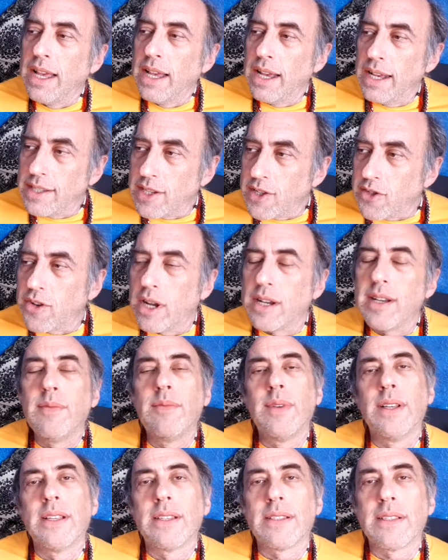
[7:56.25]

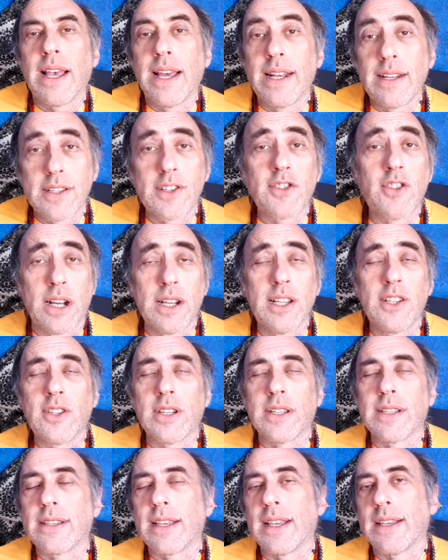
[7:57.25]
astronomers and
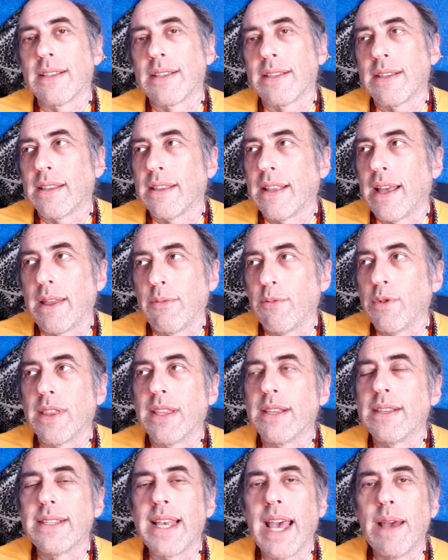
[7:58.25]
astrologers, as they were the
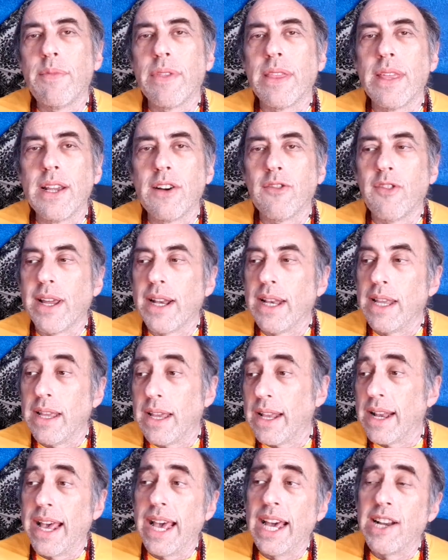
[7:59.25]
same thing really,
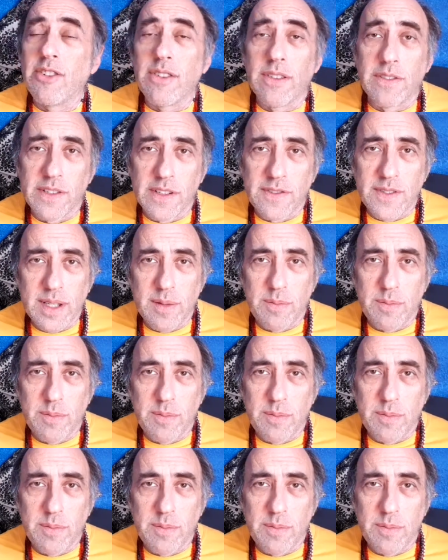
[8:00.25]
in 150